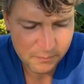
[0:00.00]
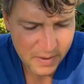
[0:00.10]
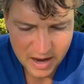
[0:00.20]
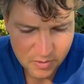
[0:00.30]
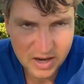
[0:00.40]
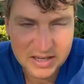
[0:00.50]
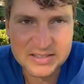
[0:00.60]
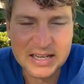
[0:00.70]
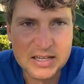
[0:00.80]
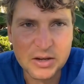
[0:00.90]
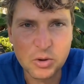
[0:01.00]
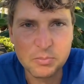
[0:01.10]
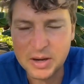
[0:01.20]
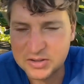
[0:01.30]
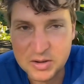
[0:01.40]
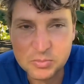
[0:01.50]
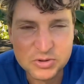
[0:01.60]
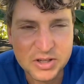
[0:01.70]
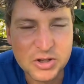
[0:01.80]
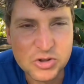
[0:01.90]
BlackRock is taking their own budget,
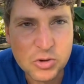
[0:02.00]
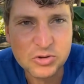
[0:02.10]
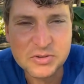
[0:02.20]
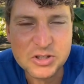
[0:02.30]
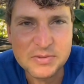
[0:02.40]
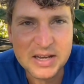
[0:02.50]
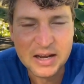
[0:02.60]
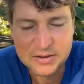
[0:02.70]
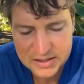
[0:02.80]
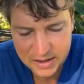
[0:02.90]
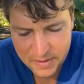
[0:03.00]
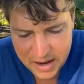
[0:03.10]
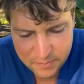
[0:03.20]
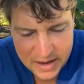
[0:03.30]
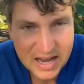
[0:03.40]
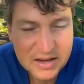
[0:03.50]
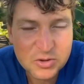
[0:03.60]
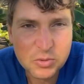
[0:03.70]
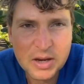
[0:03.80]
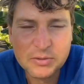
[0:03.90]
which they could use for something else, like buying
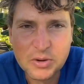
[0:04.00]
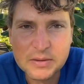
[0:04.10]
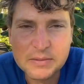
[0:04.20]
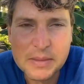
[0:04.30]
bananas or whatever,